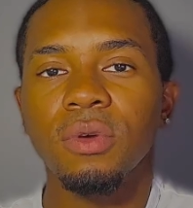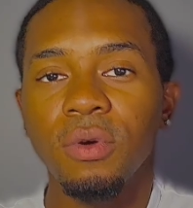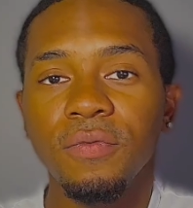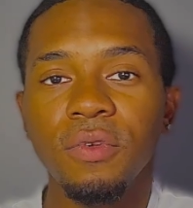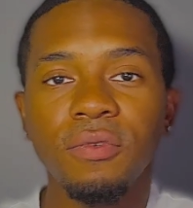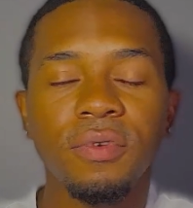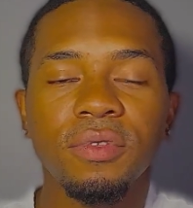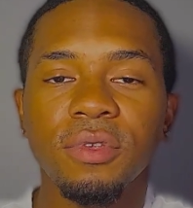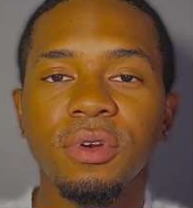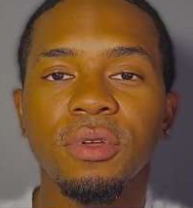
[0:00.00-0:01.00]
So if you
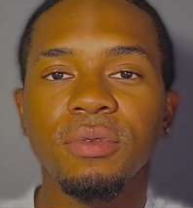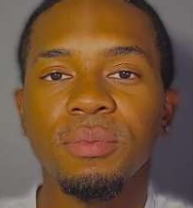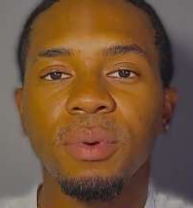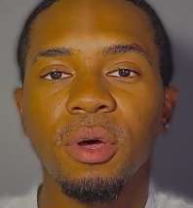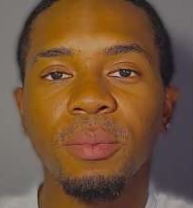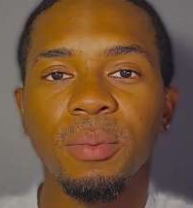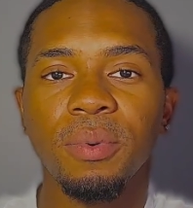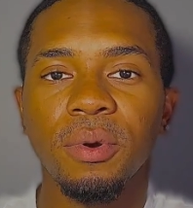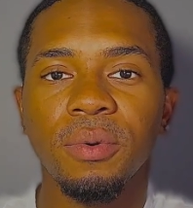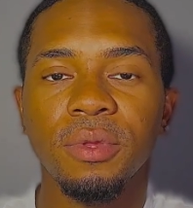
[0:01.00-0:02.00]
consider using Palmier
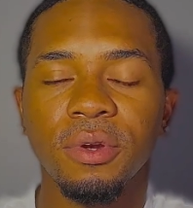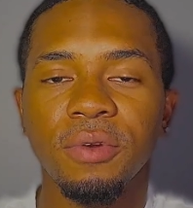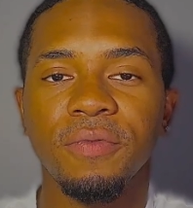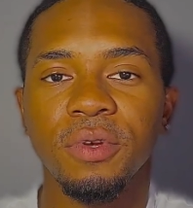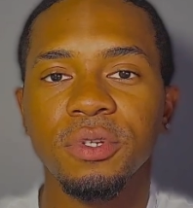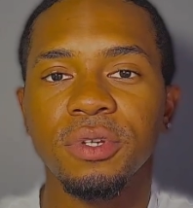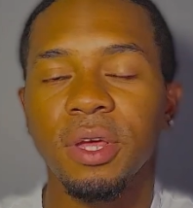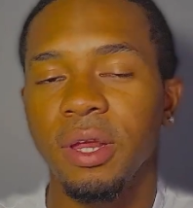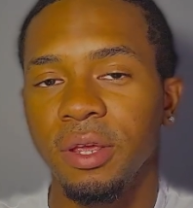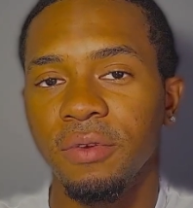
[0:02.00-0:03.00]
Pro in the near future to
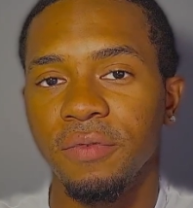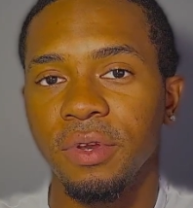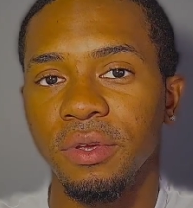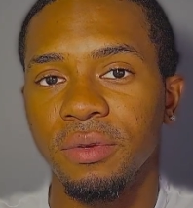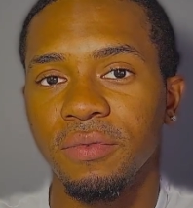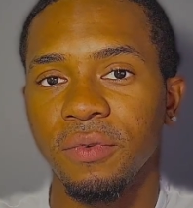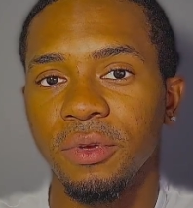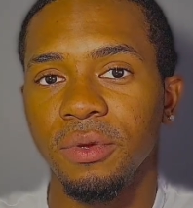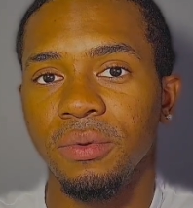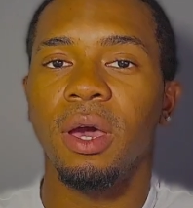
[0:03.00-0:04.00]
edit your videos for you,